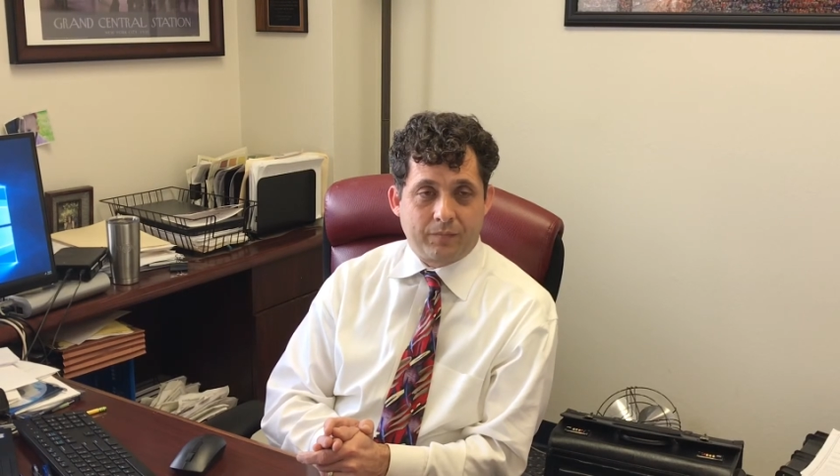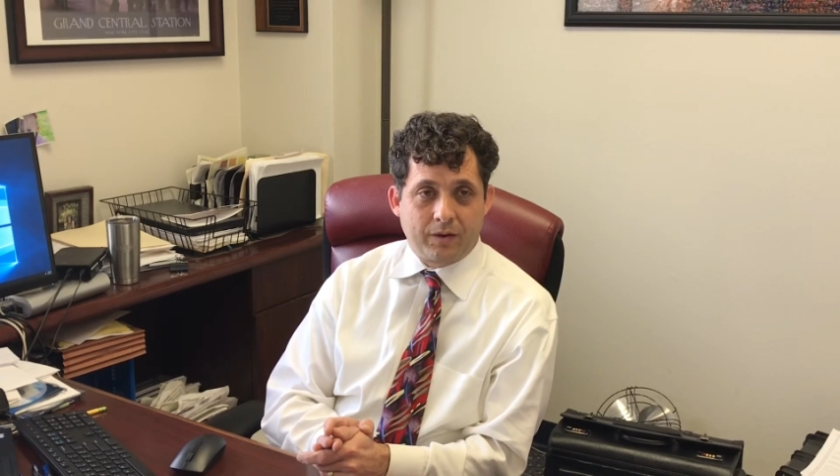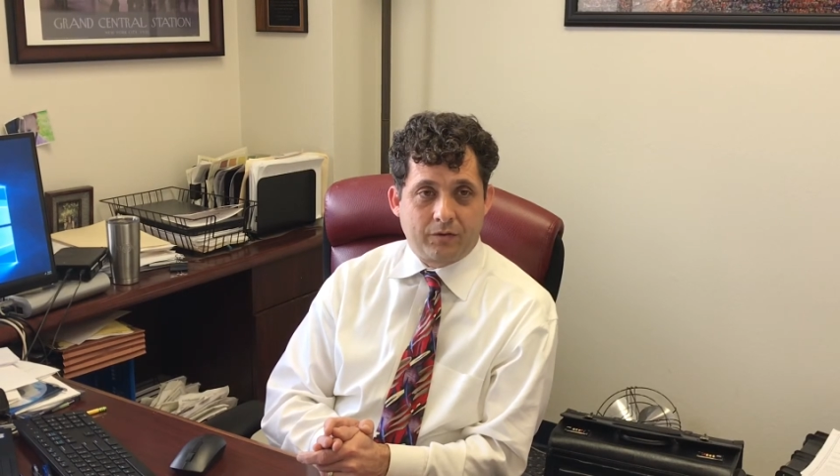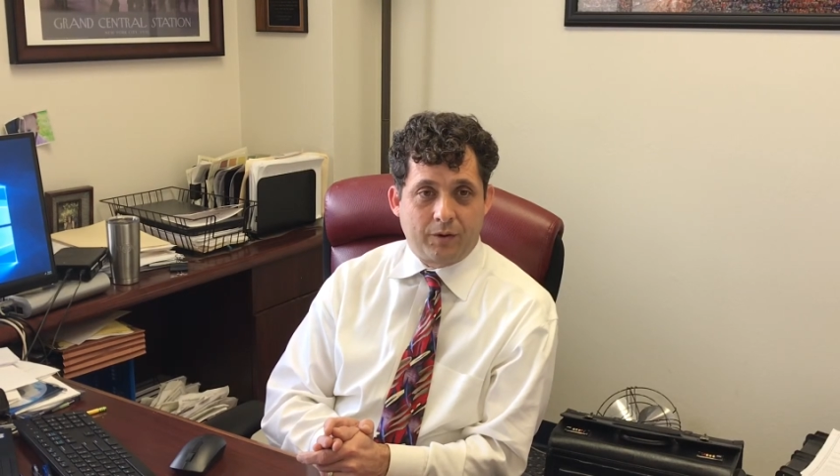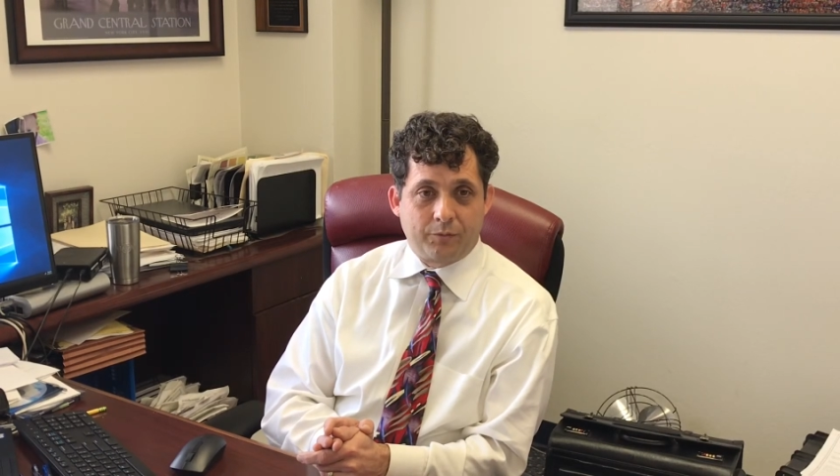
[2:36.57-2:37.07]

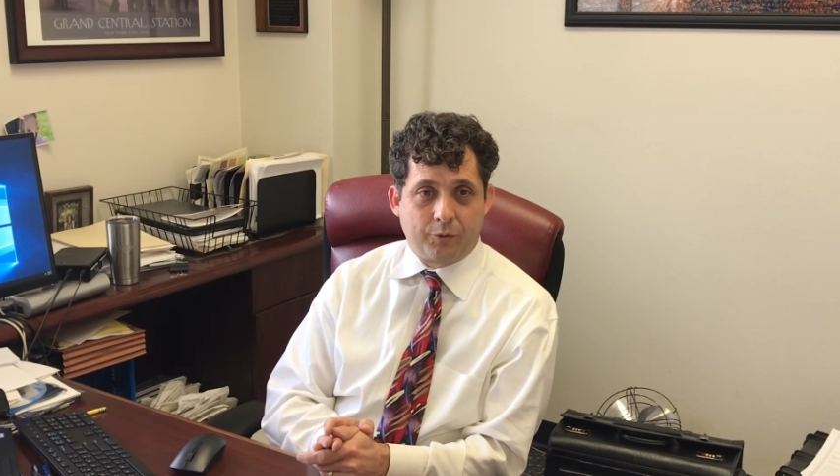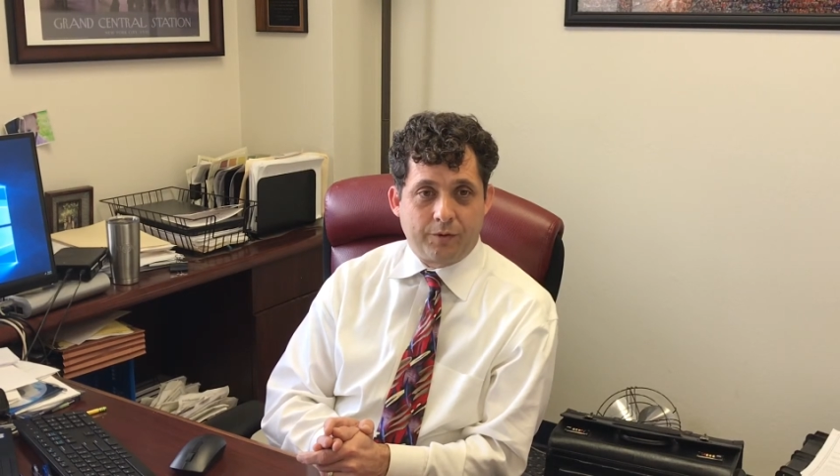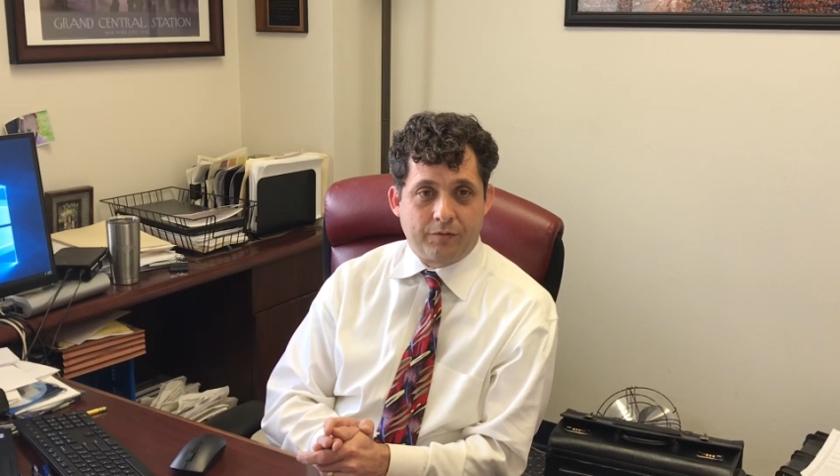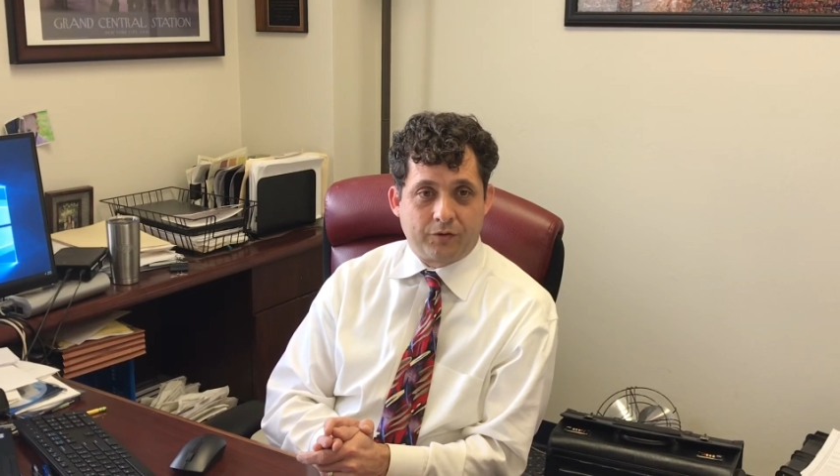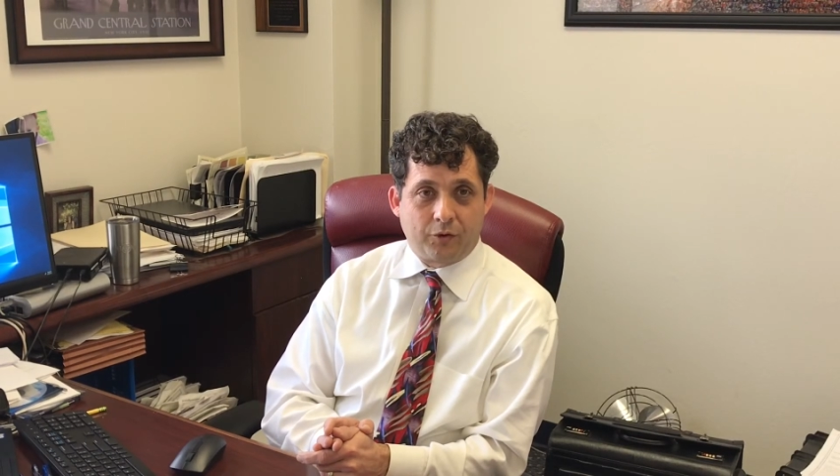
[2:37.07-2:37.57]
some sort
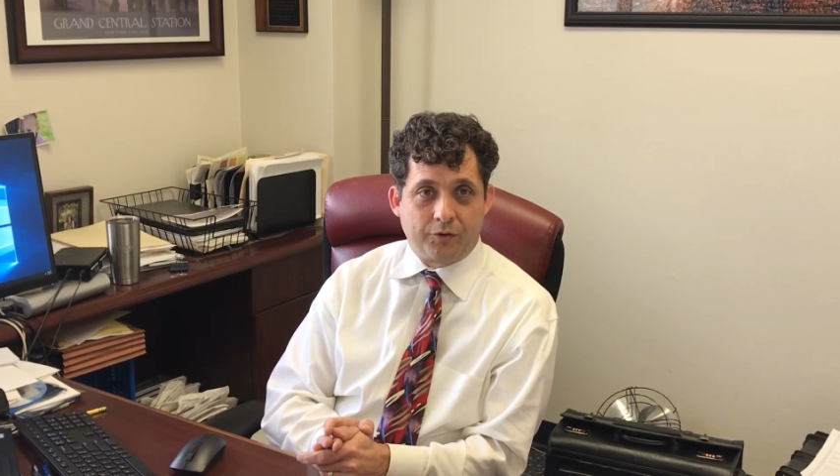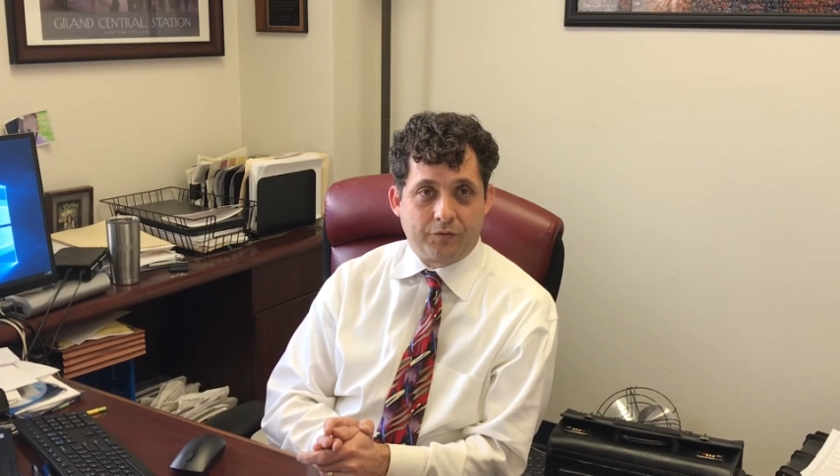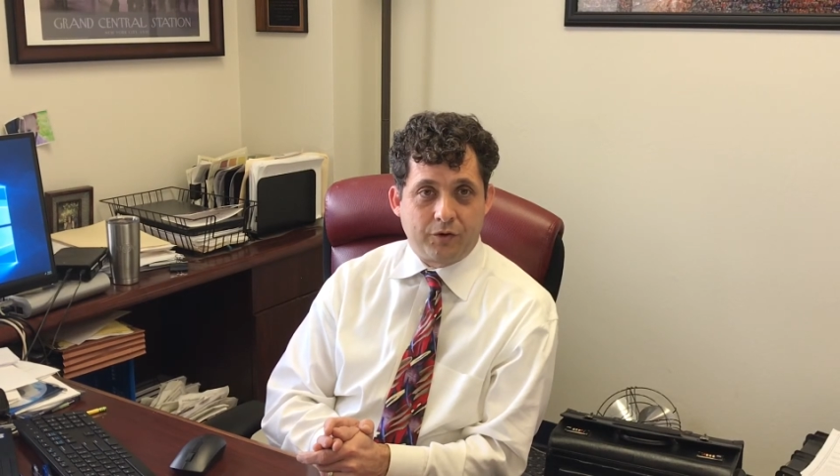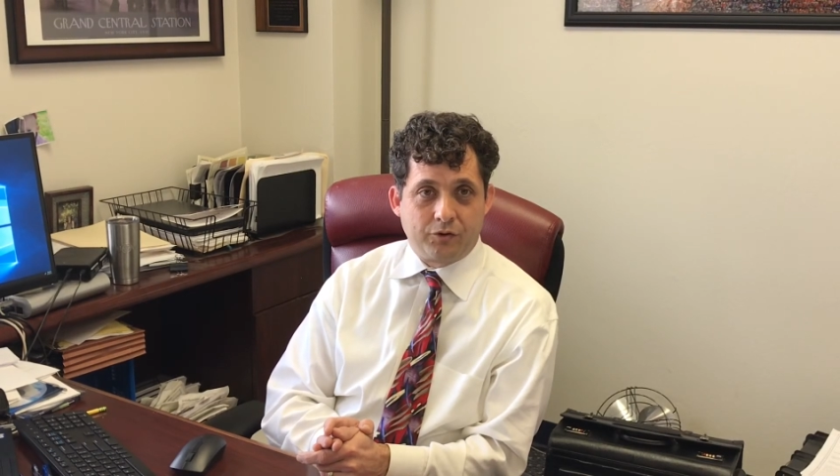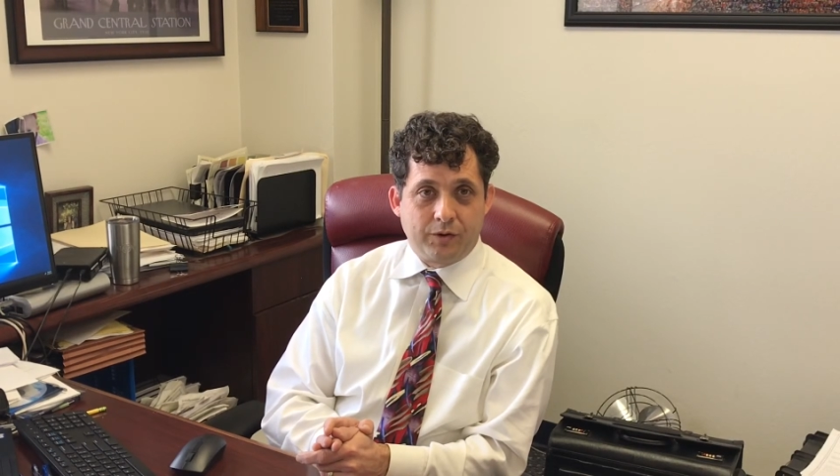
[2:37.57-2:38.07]
of assault of
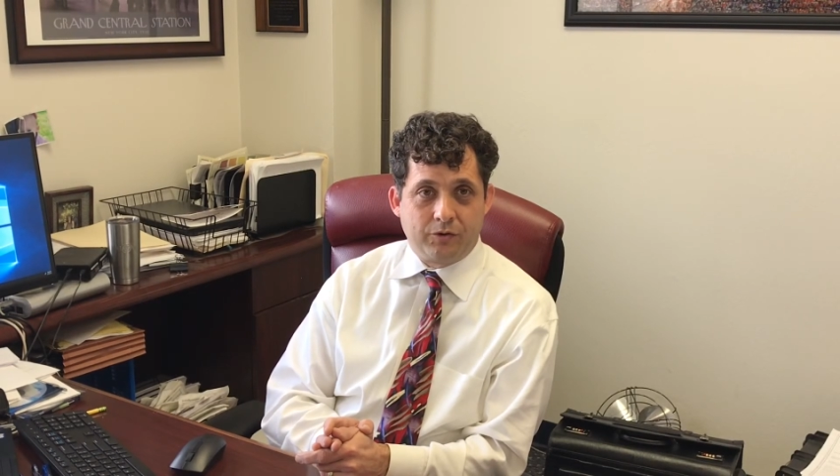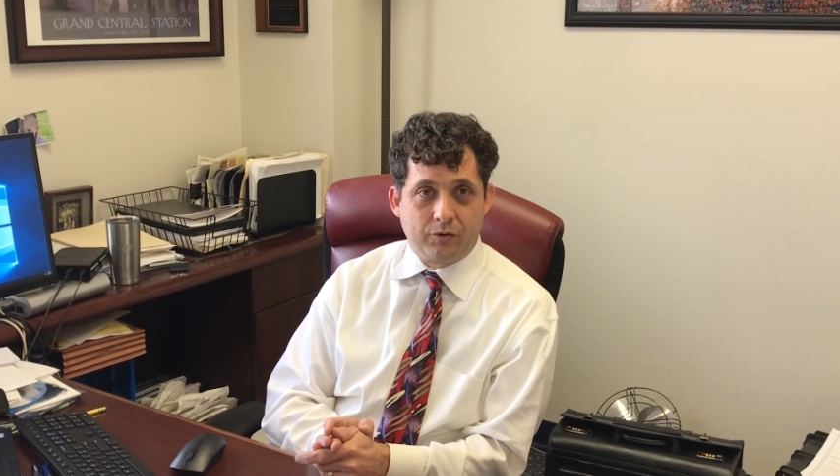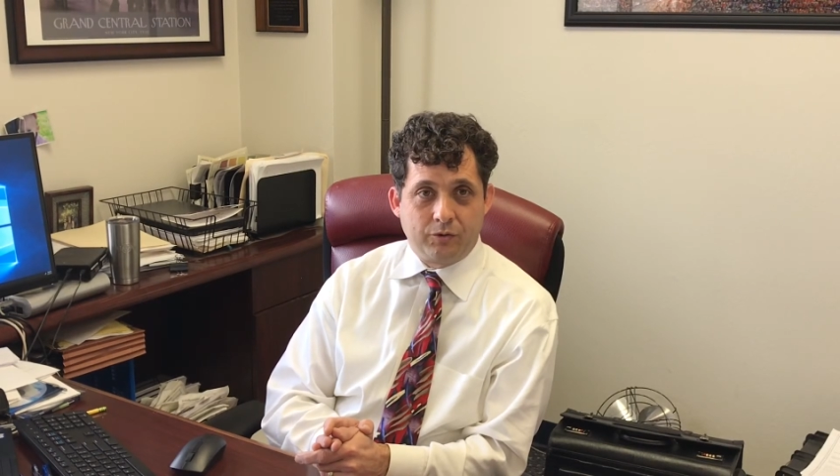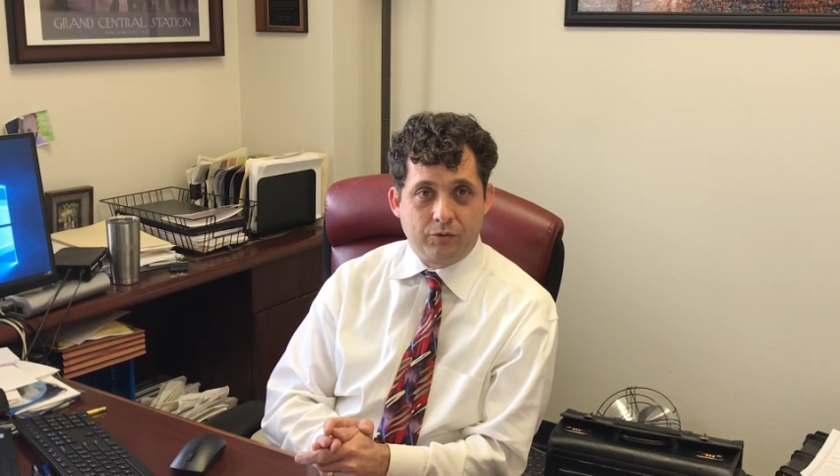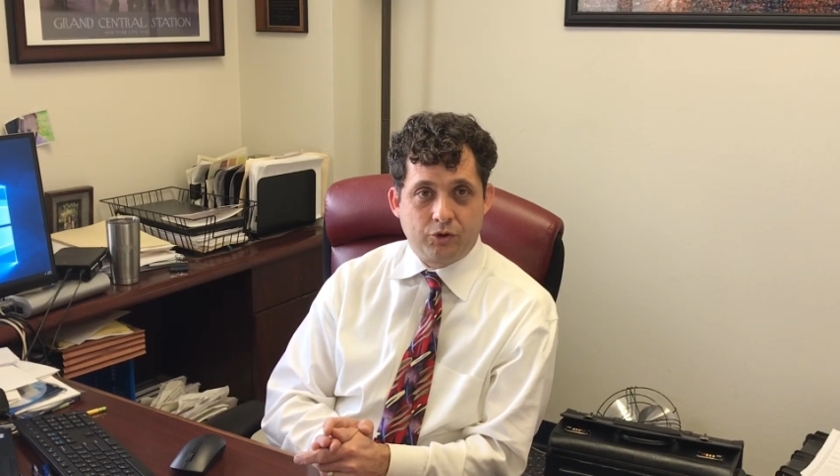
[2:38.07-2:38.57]
injury
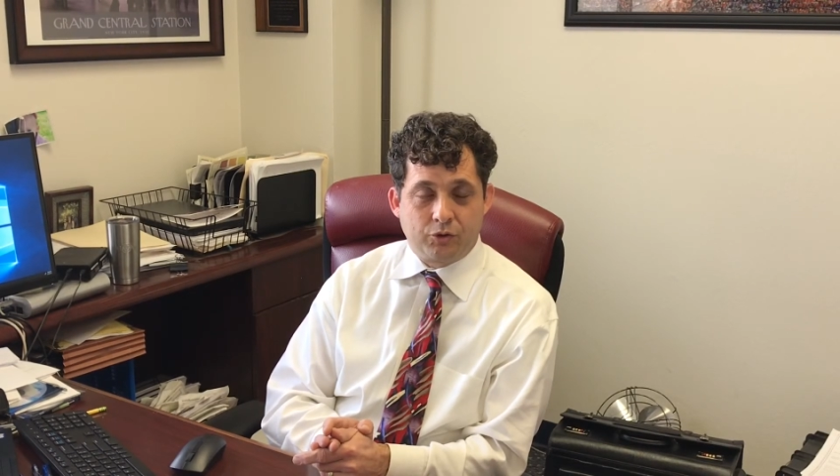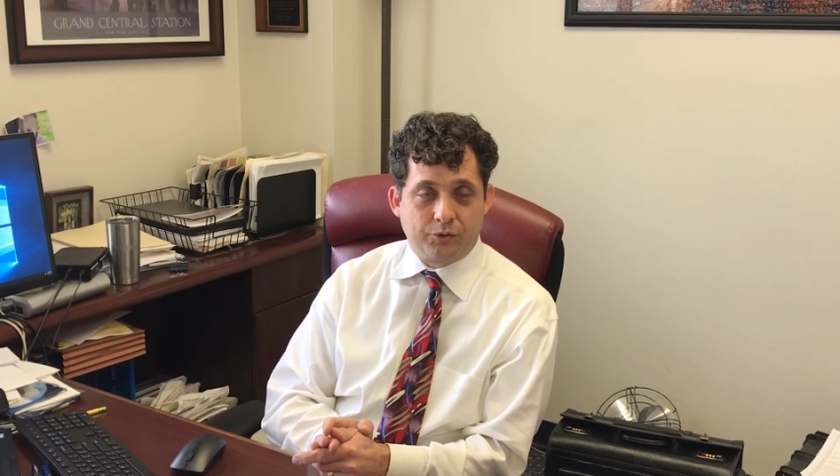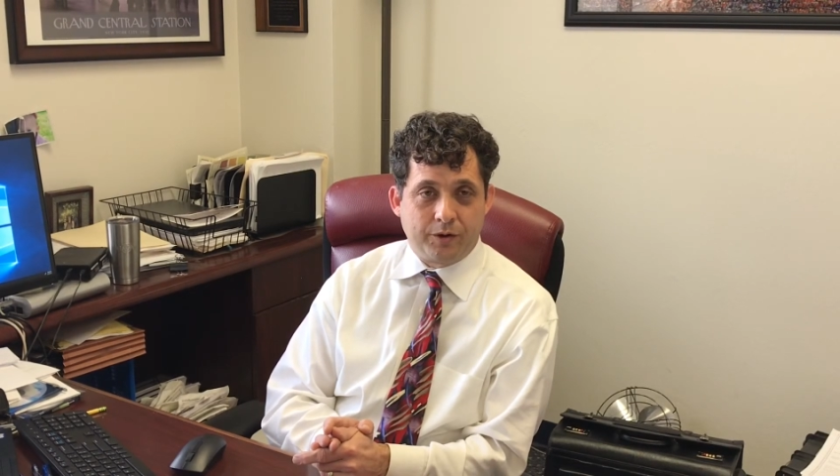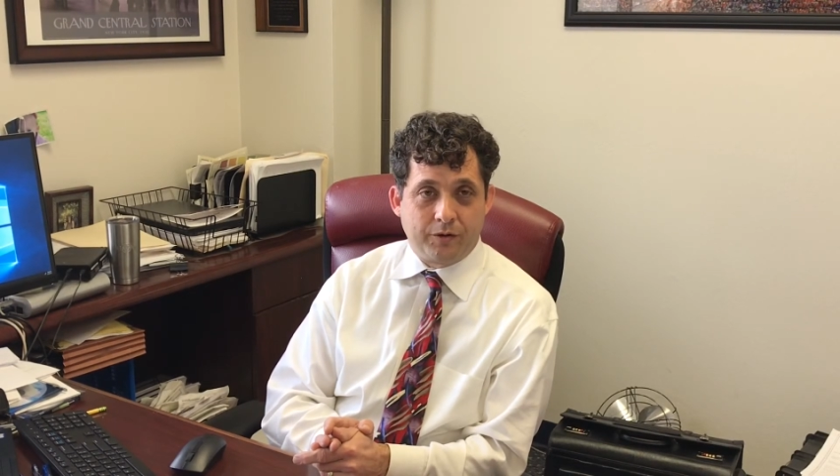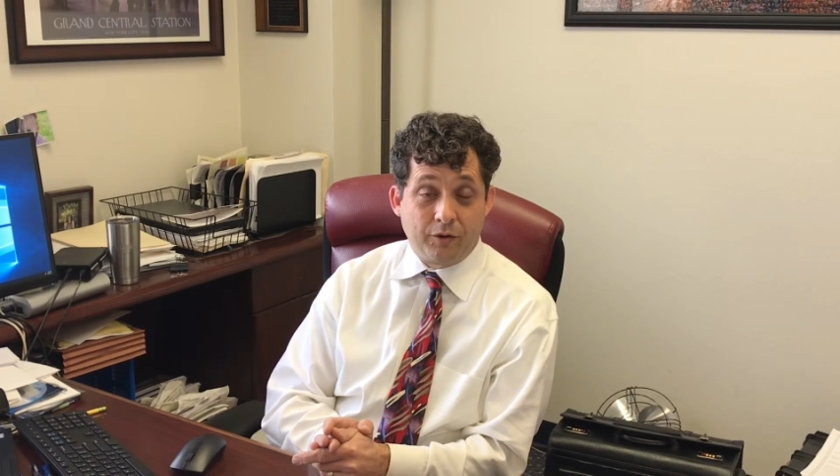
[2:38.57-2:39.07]
to children.